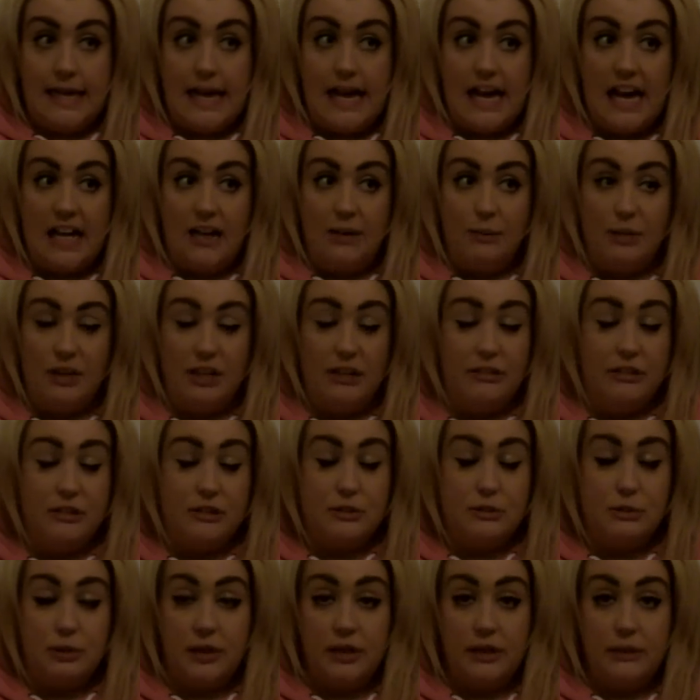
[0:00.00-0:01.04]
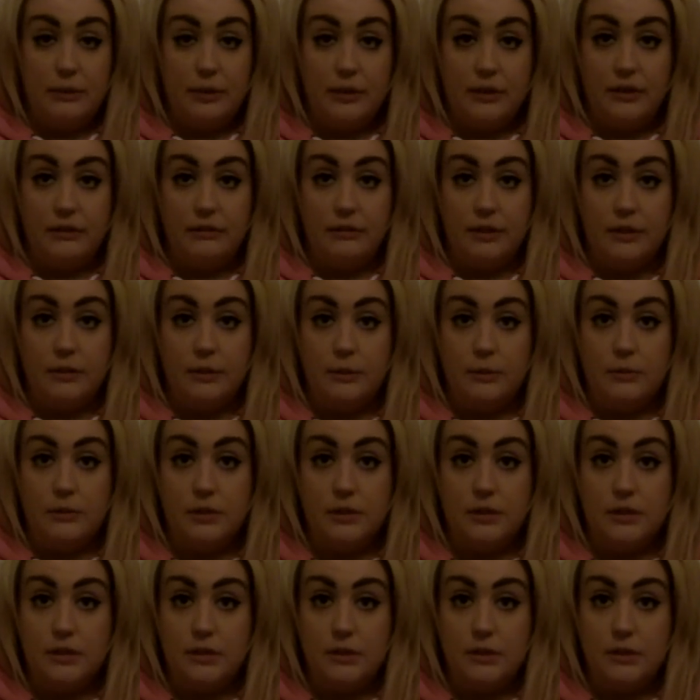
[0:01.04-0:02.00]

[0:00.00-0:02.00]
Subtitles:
And when you're a 21-year-old,